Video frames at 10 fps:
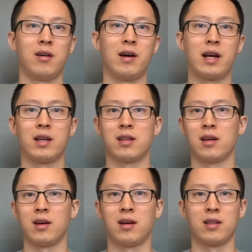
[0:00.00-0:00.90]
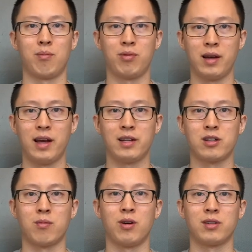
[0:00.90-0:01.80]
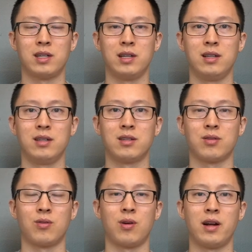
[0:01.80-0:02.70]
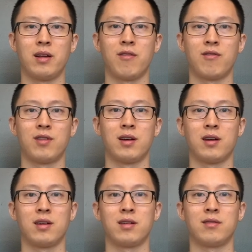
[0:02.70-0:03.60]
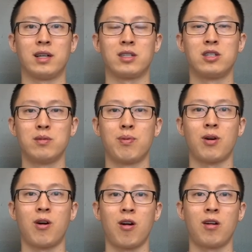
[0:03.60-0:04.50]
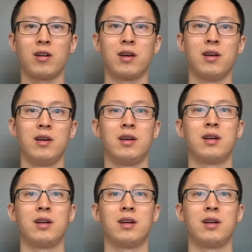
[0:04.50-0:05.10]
like the planche or Maltese or any of the like super hard